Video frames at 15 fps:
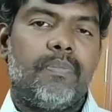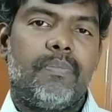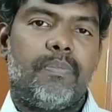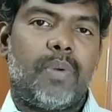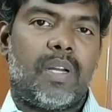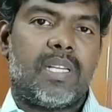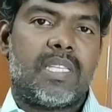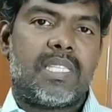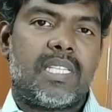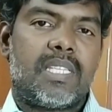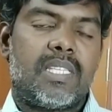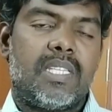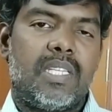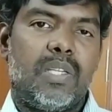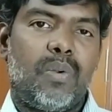
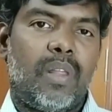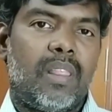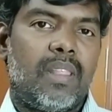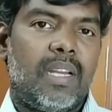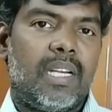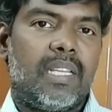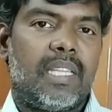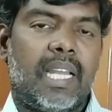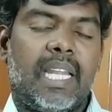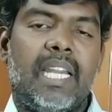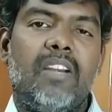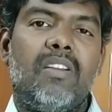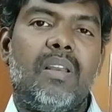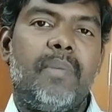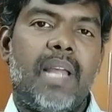process. During that the
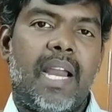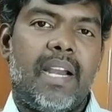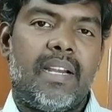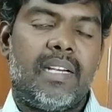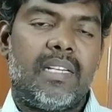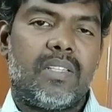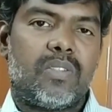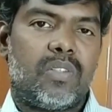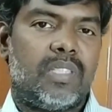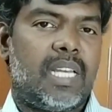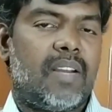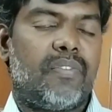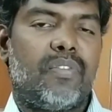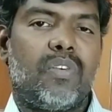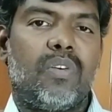heat will be added. So
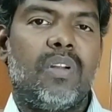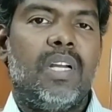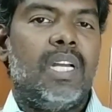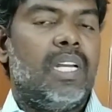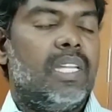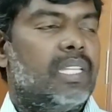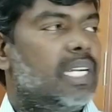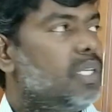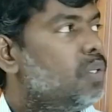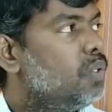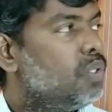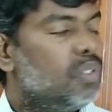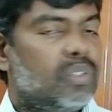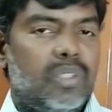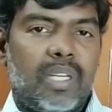therefore the 2
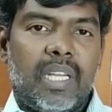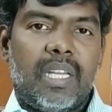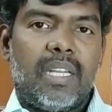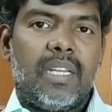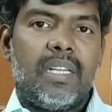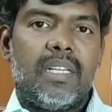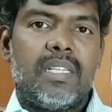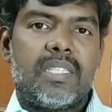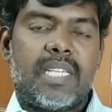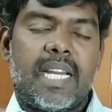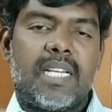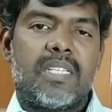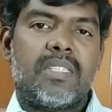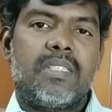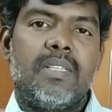to 3
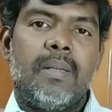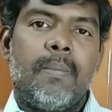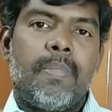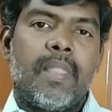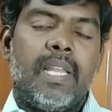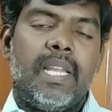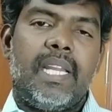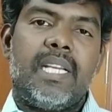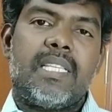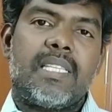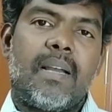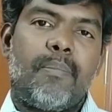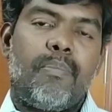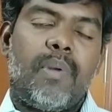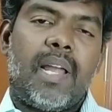stands heat
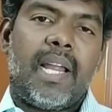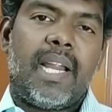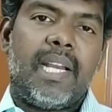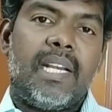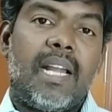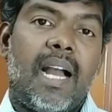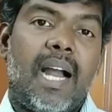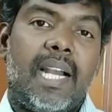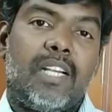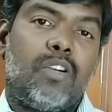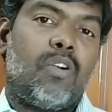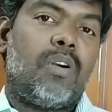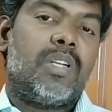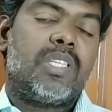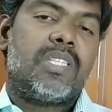supplied at
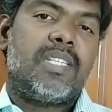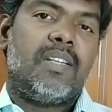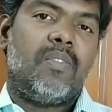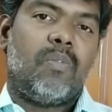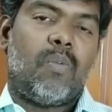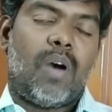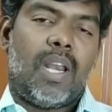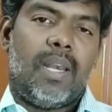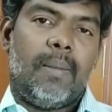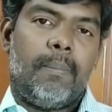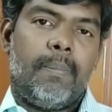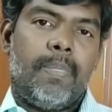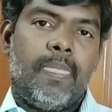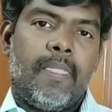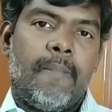constant
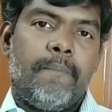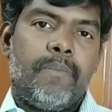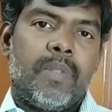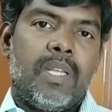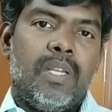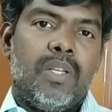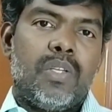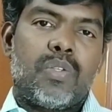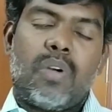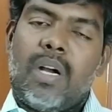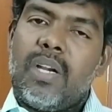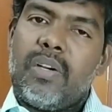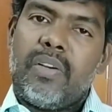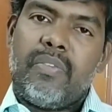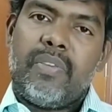volume. So
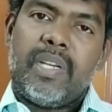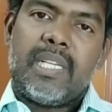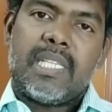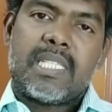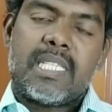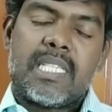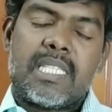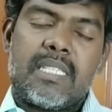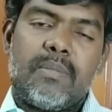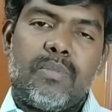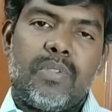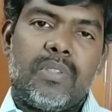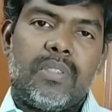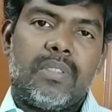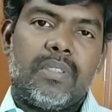already we discussed
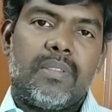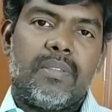about